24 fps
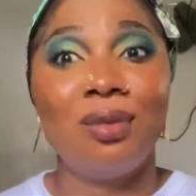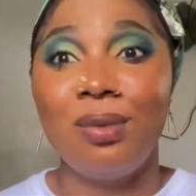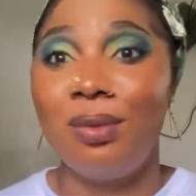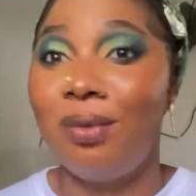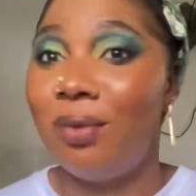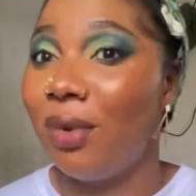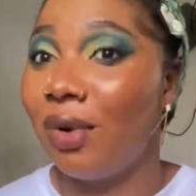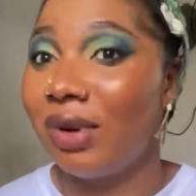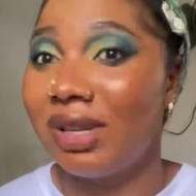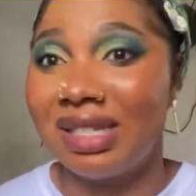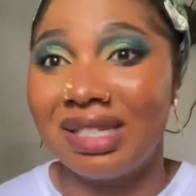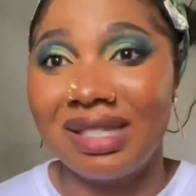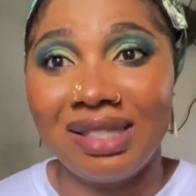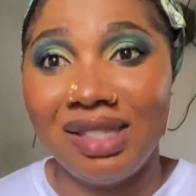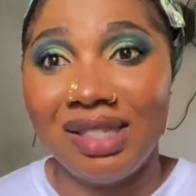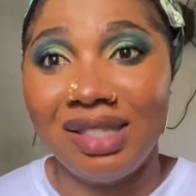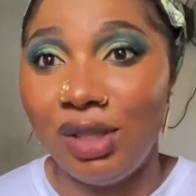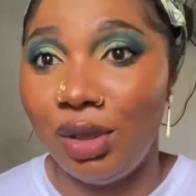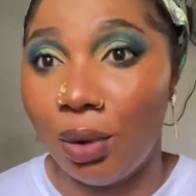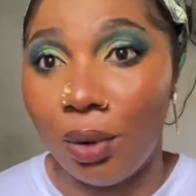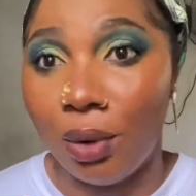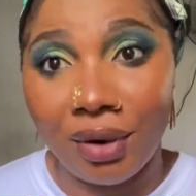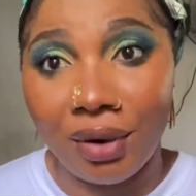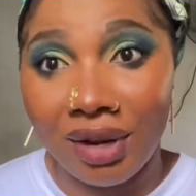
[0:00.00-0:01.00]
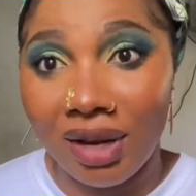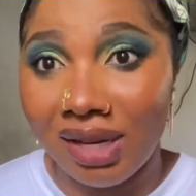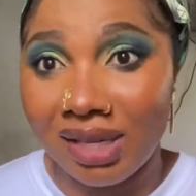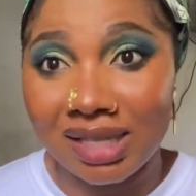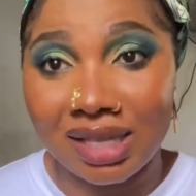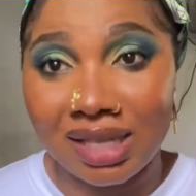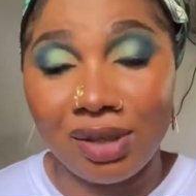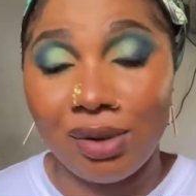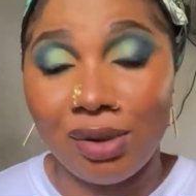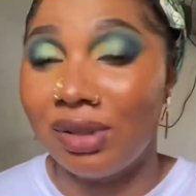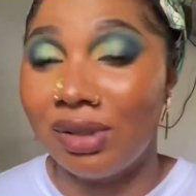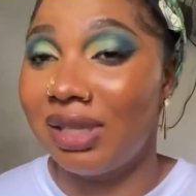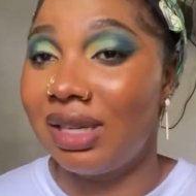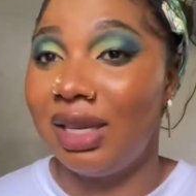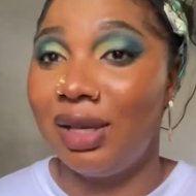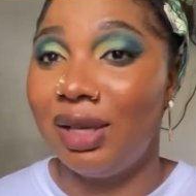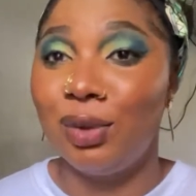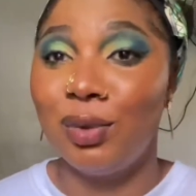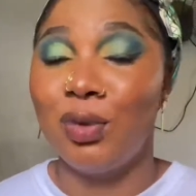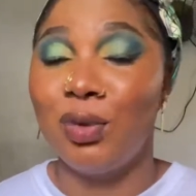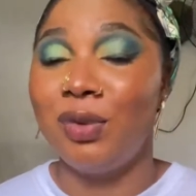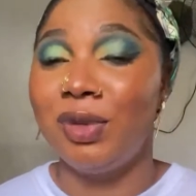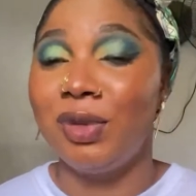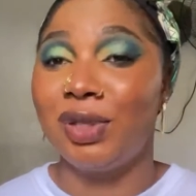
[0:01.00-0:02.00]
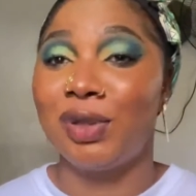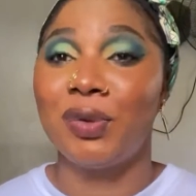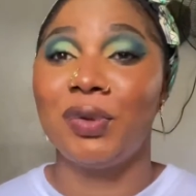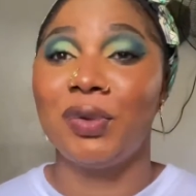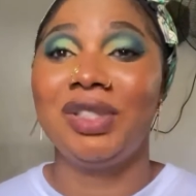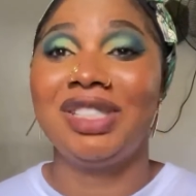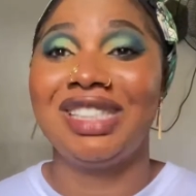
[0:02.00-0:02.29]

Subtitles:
worsening your oily skin. Your skin will be so